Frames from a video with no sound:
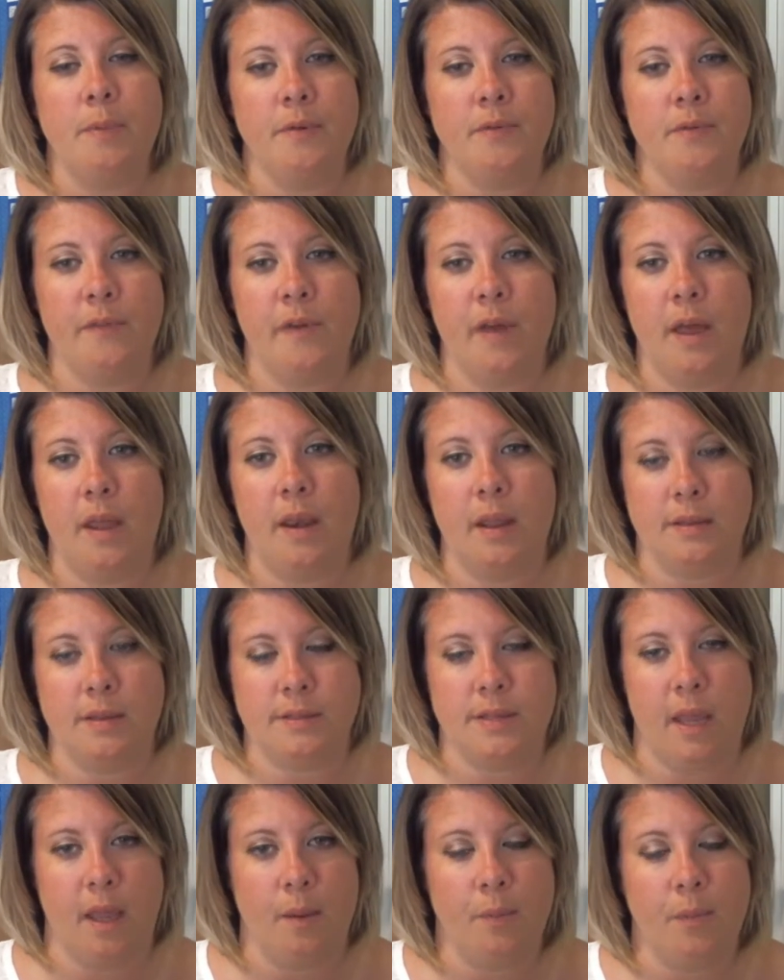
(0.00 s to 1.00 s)
event has
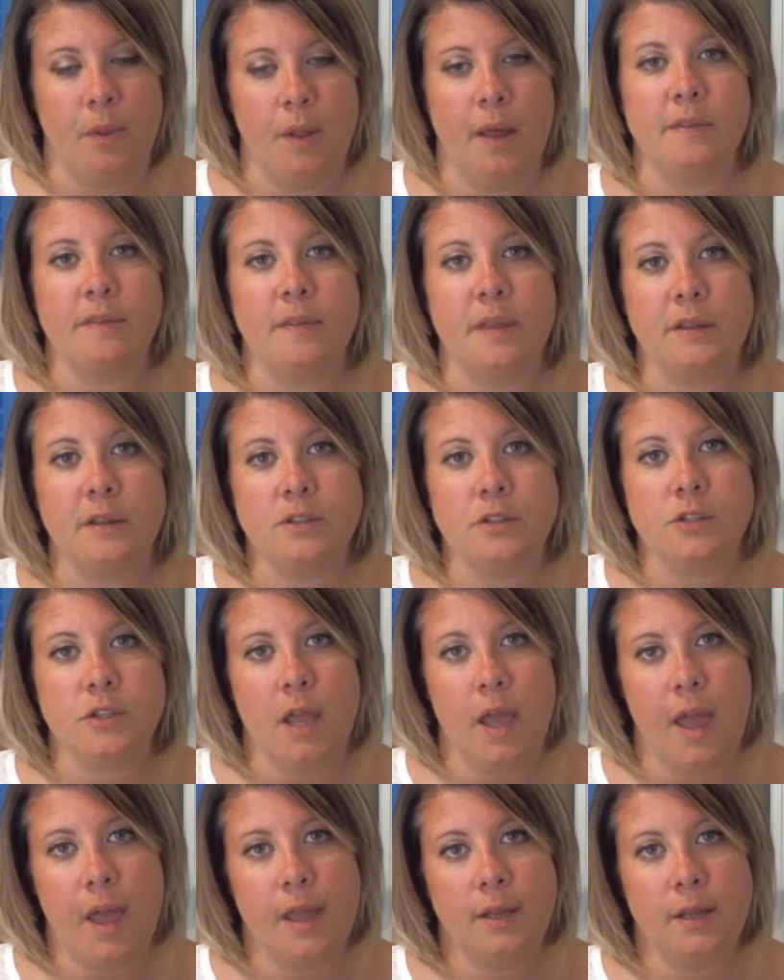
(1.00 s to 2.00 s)
taken place that's
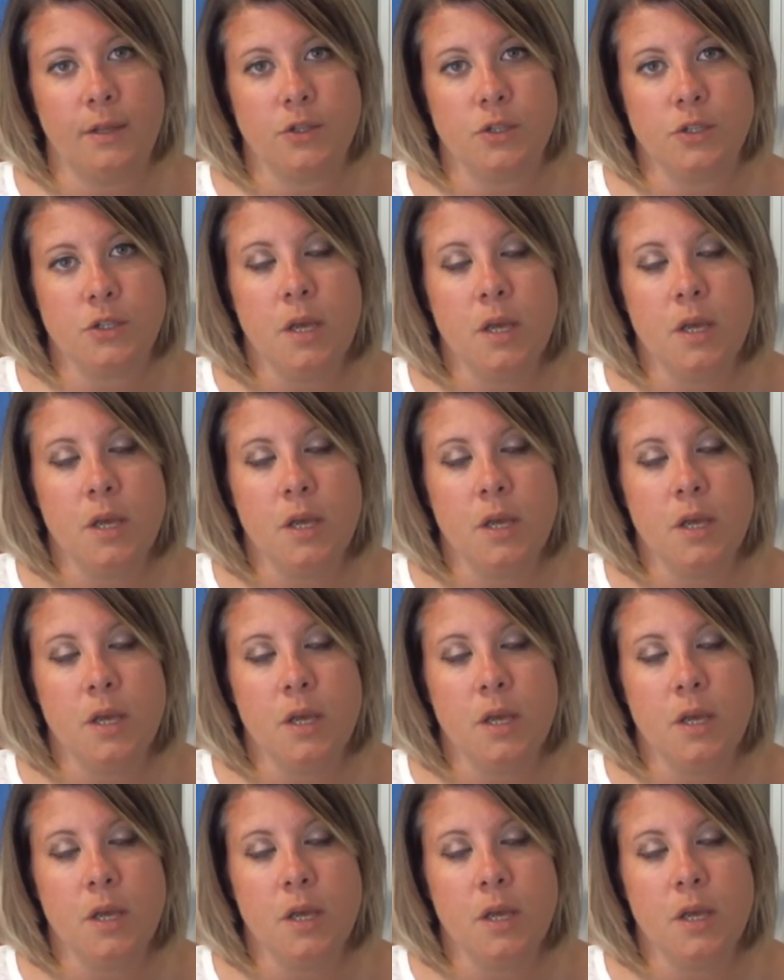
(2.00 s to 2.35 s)
changed